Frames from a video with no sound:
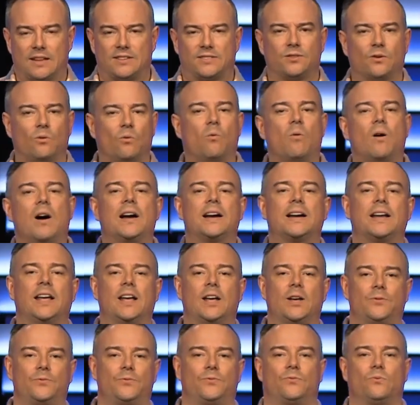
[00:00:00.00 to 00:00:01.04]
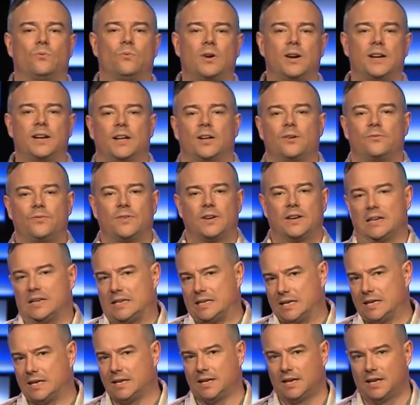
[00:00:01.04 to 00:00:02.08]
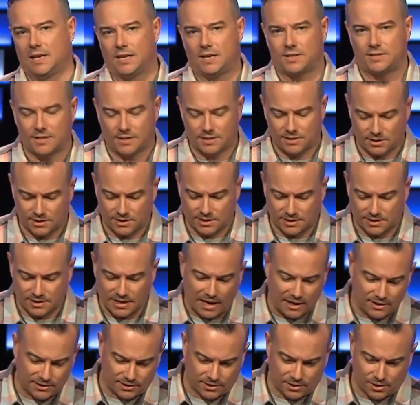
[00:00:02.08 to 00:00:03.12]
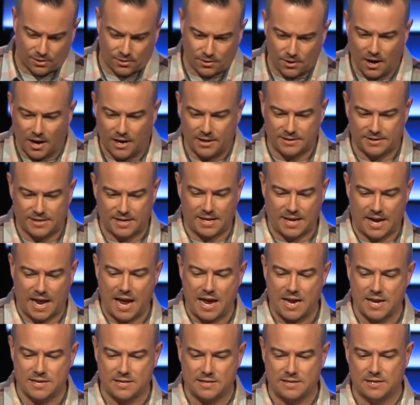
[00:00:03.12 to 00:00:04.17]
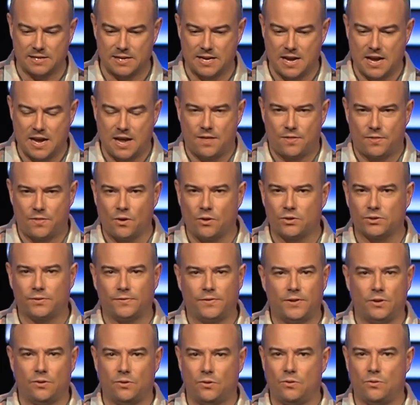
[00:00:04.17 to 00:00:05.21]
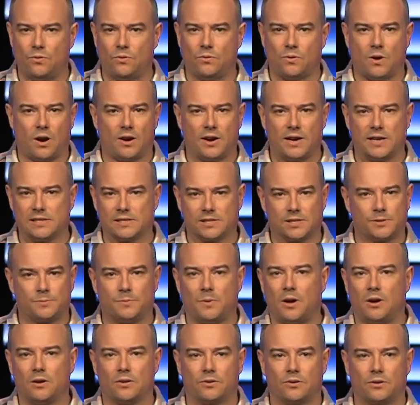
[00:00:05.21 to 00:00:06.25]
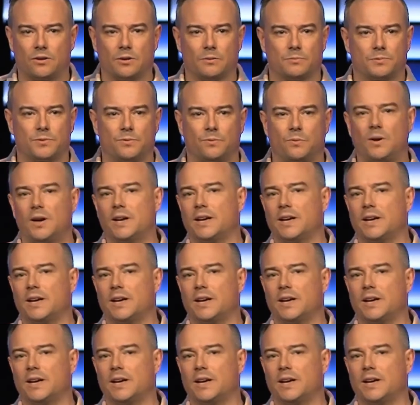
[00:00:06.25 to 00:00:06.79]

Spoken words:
So what if, and this is just a challenge, just a thought, saying, hey, those of you who are in small groups,